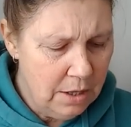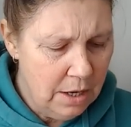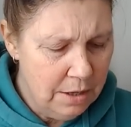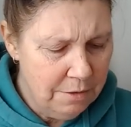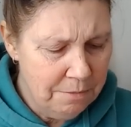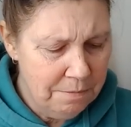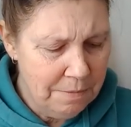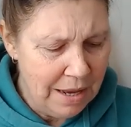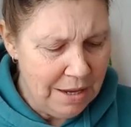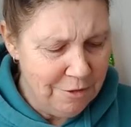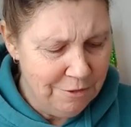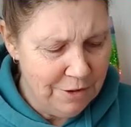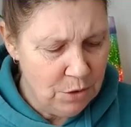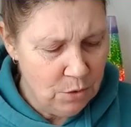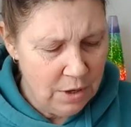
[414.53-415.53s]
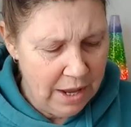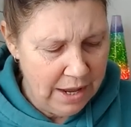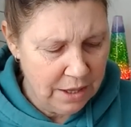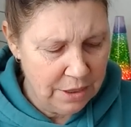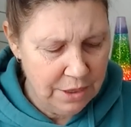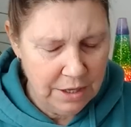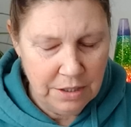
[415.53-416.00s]
it may feel
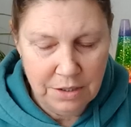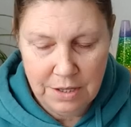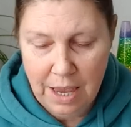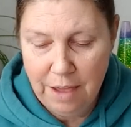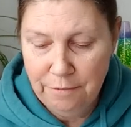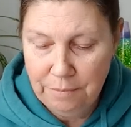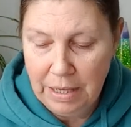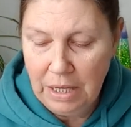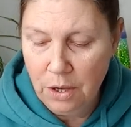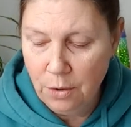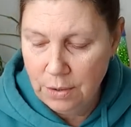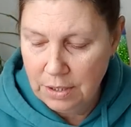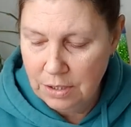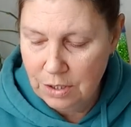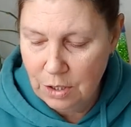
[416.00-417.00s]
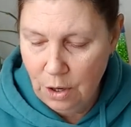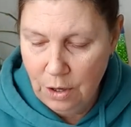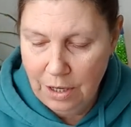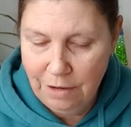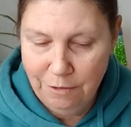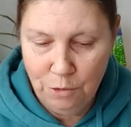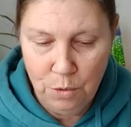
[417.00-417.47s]
like things have been going
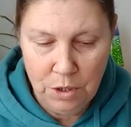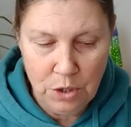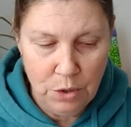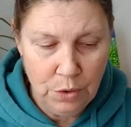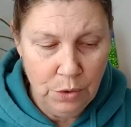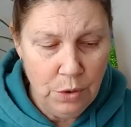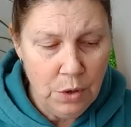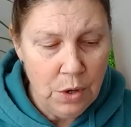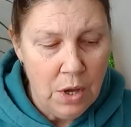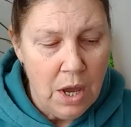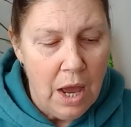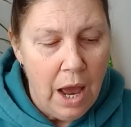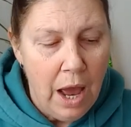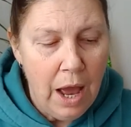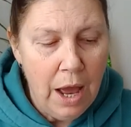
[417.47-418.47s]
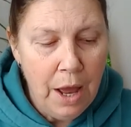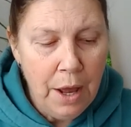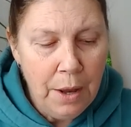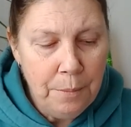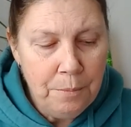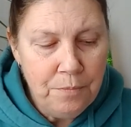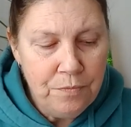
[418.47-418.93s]
slowly for you.
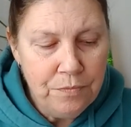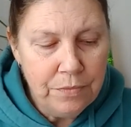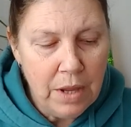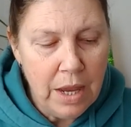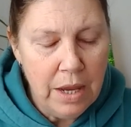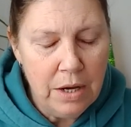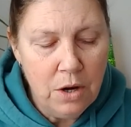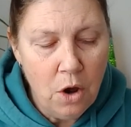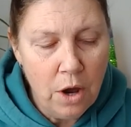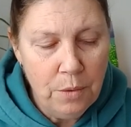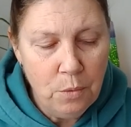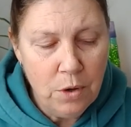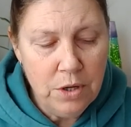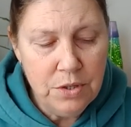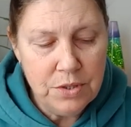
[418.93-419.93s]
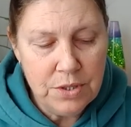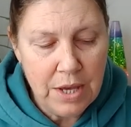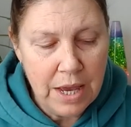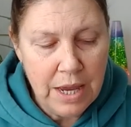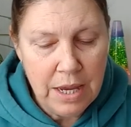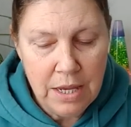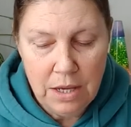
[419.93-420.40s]
And I want to
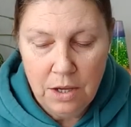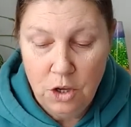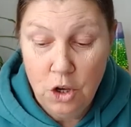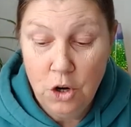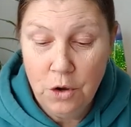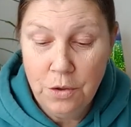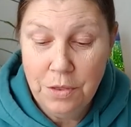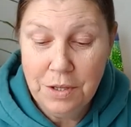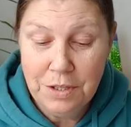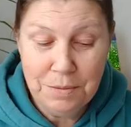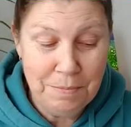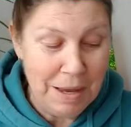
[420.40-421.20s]
say, you know, this